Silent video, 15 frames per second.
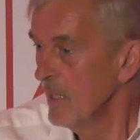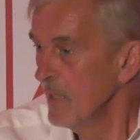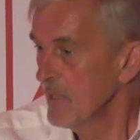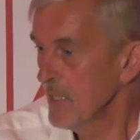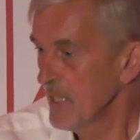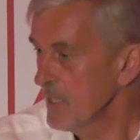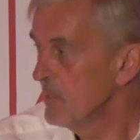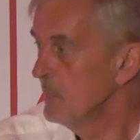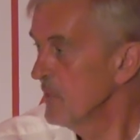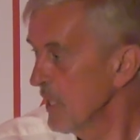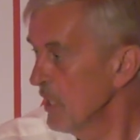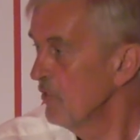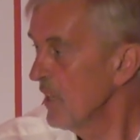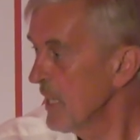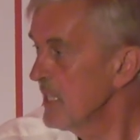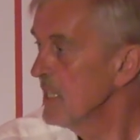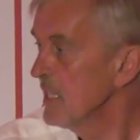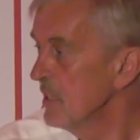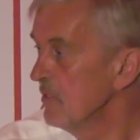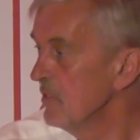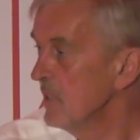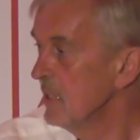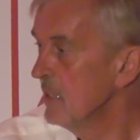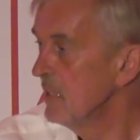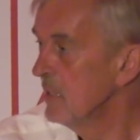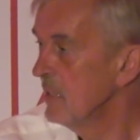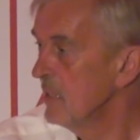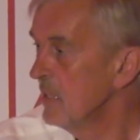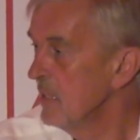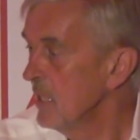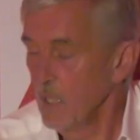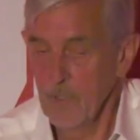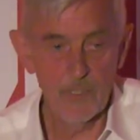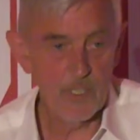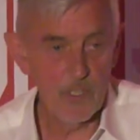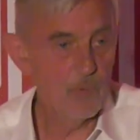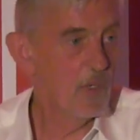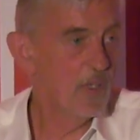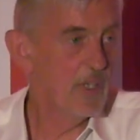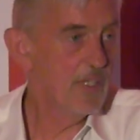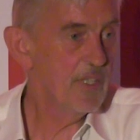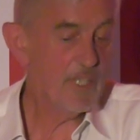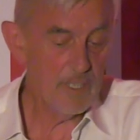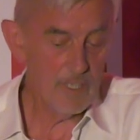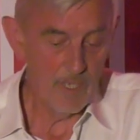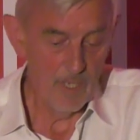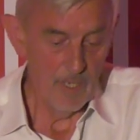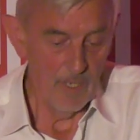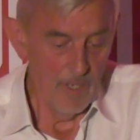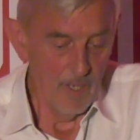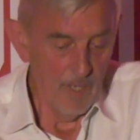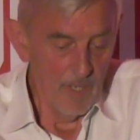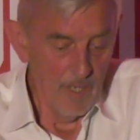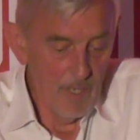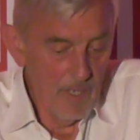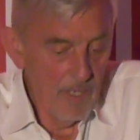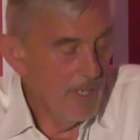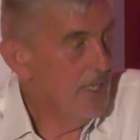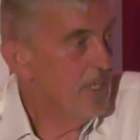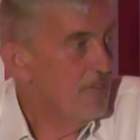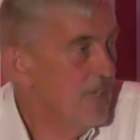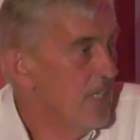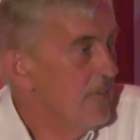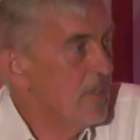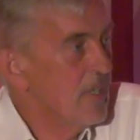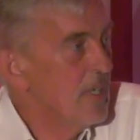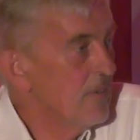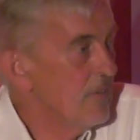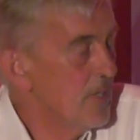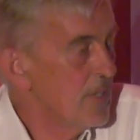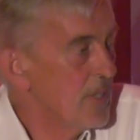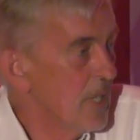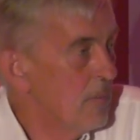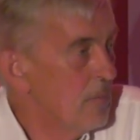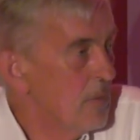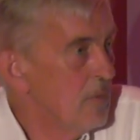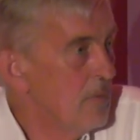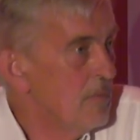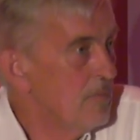The system's ineffective. You know, this is what they did in Aviva, for example.